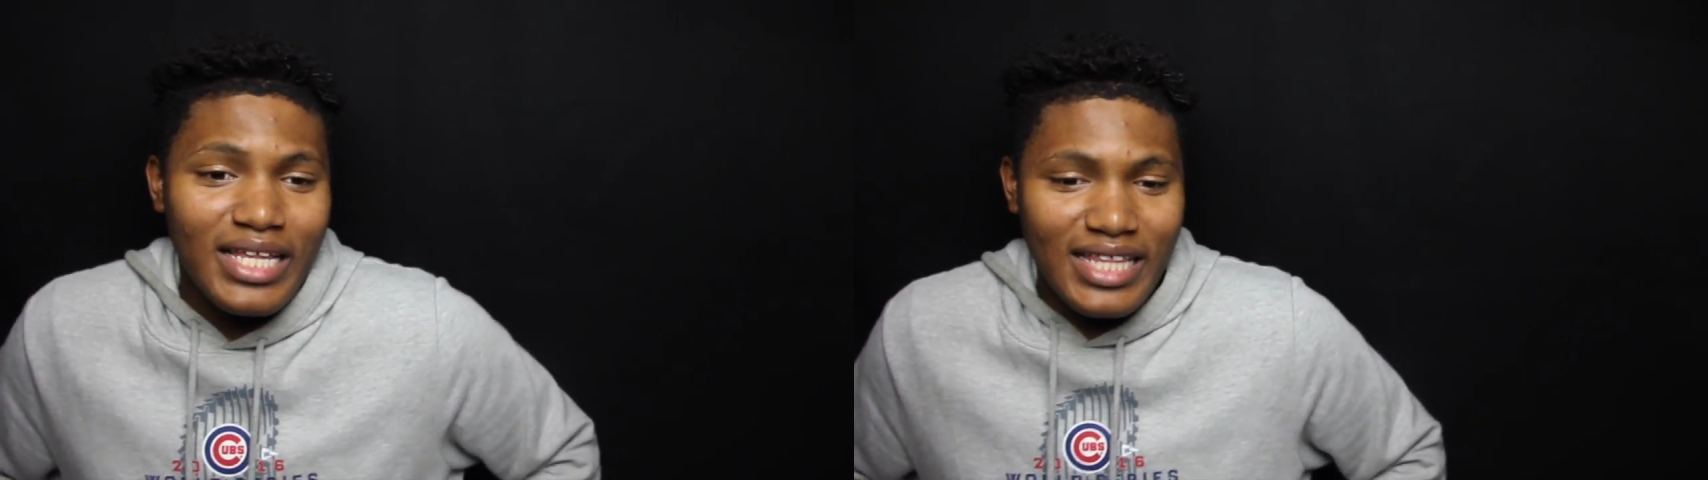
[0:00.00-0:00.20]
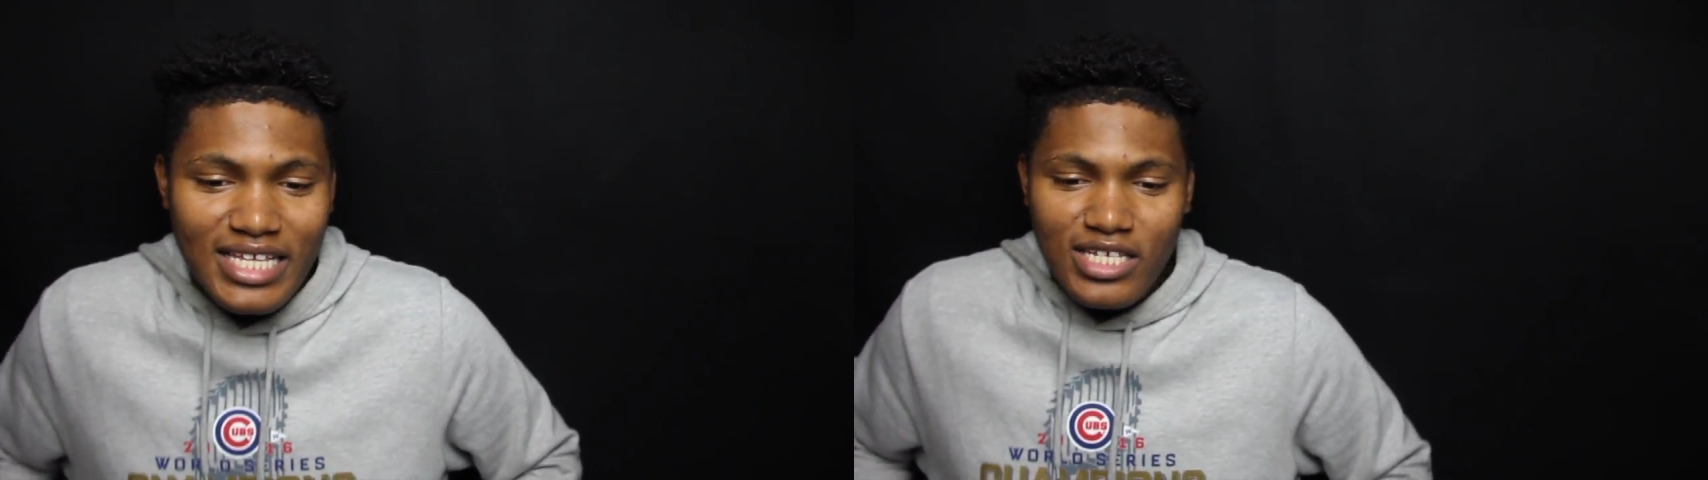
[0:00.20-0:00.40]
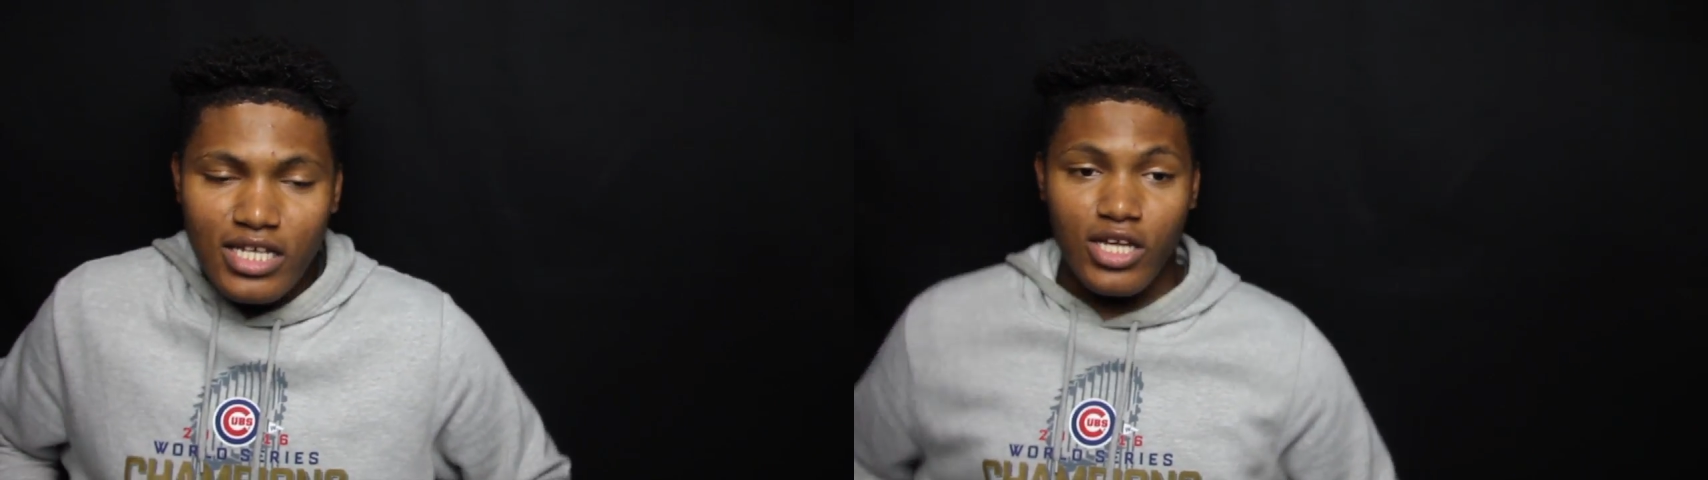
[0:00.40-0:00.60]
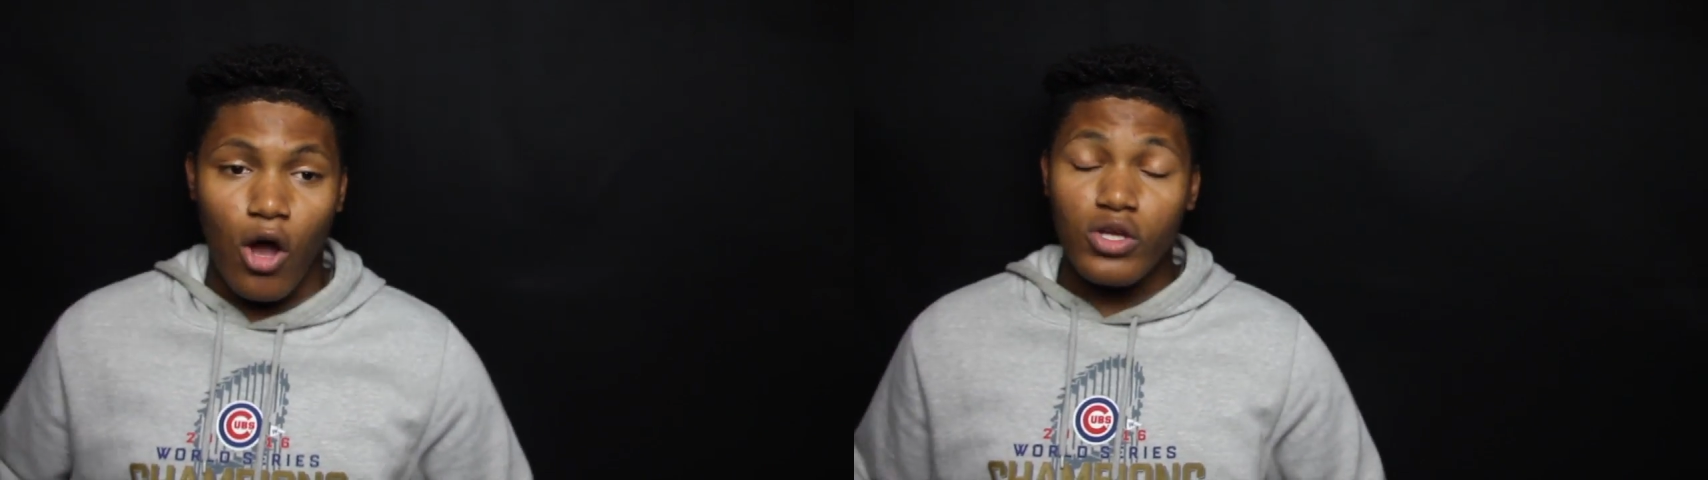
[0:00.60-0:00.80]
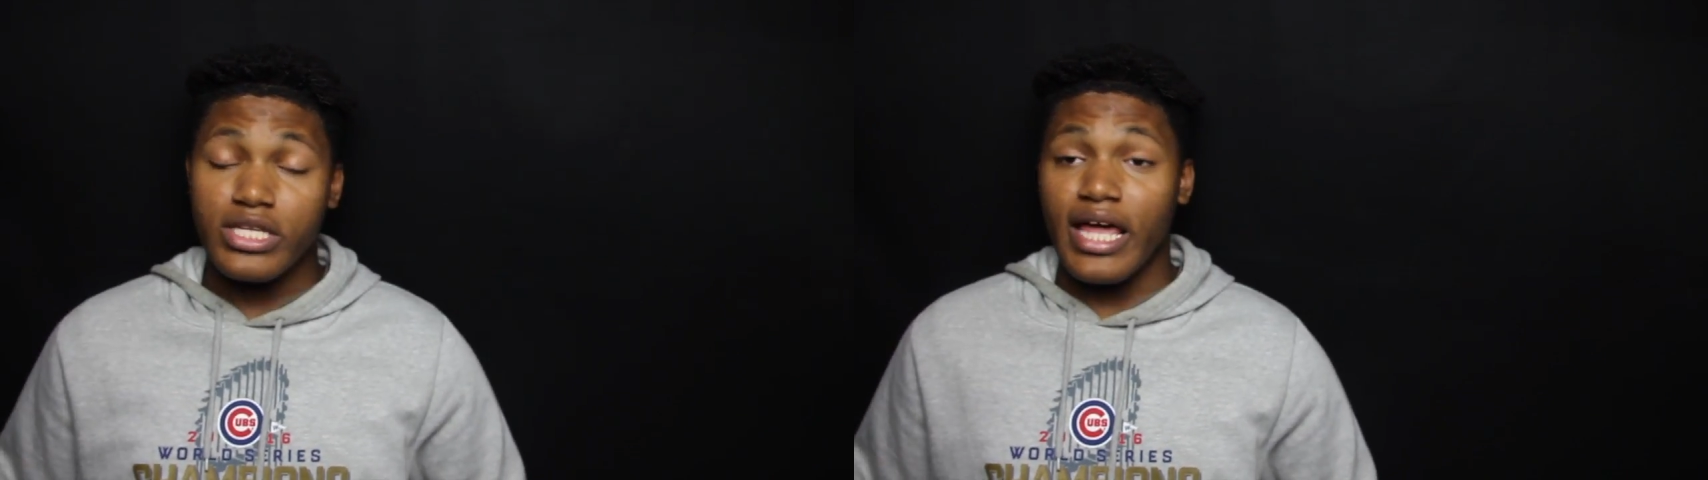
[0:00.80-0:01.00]
these are
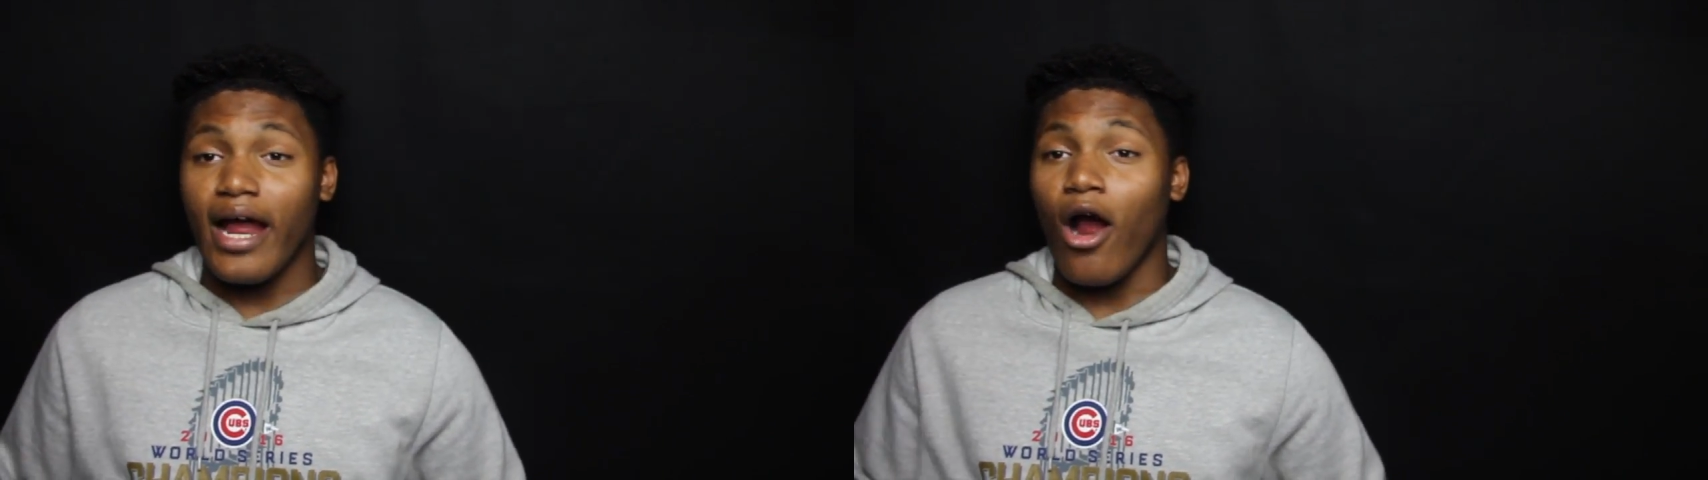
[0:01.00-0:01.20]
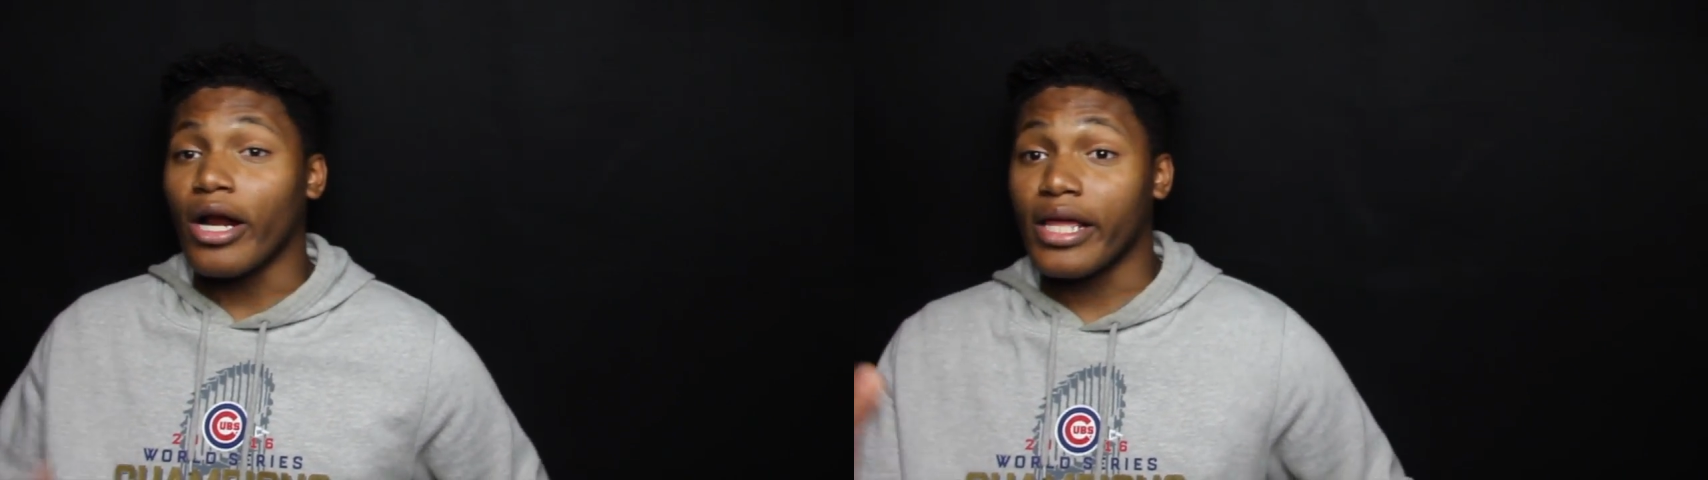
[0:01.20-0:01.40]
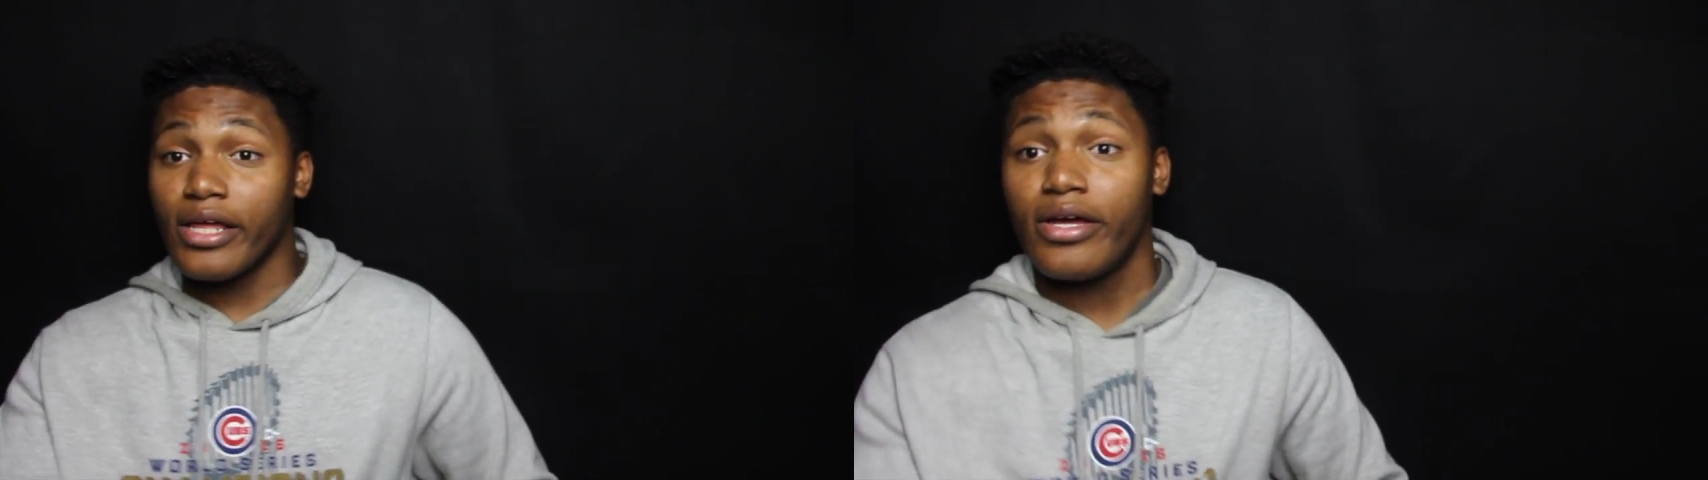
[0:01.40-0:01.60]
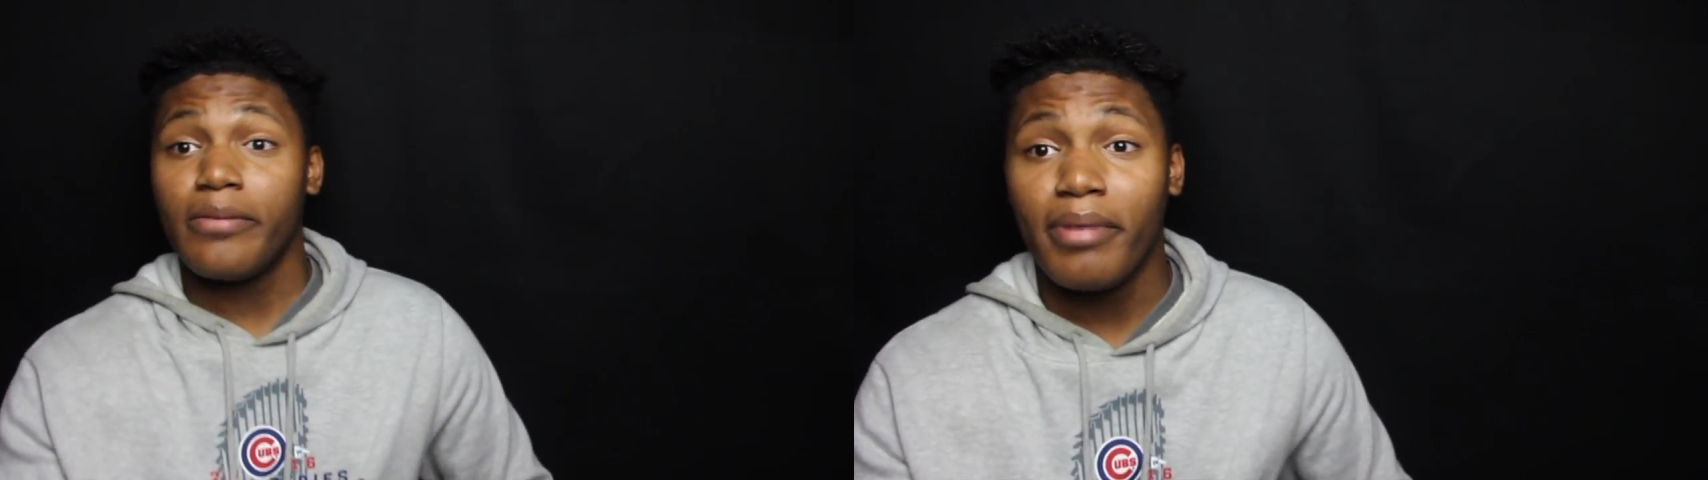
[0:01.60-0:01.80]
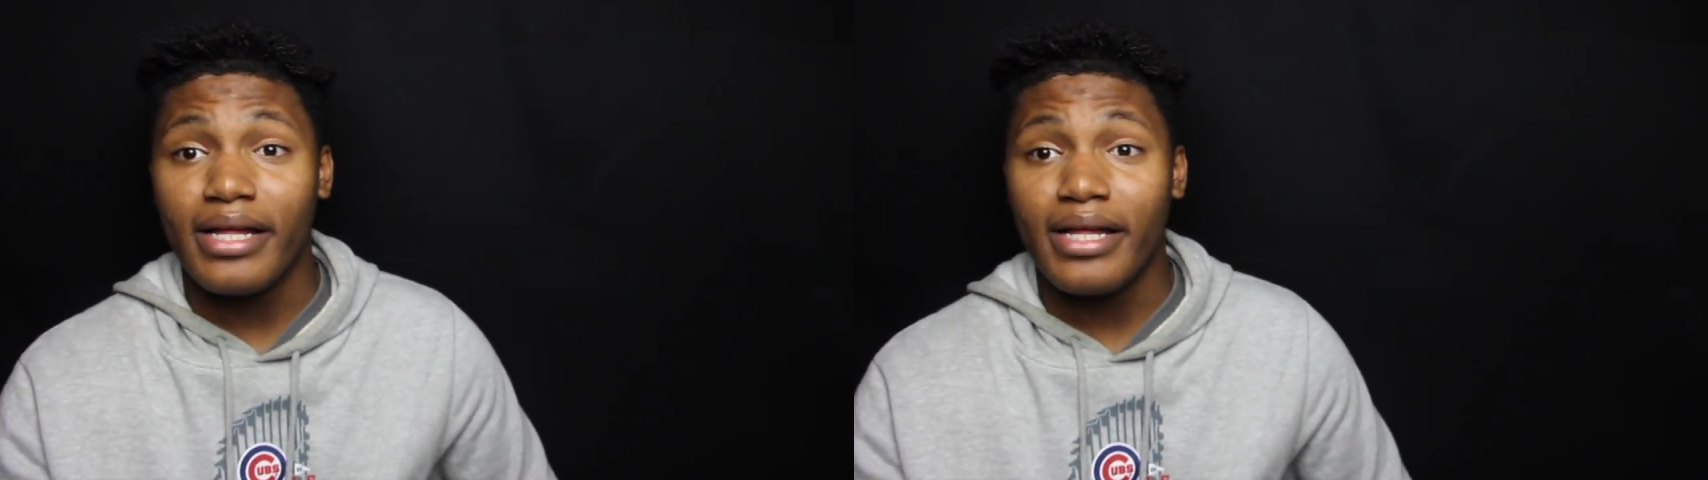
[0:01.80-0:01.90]
songs that are good,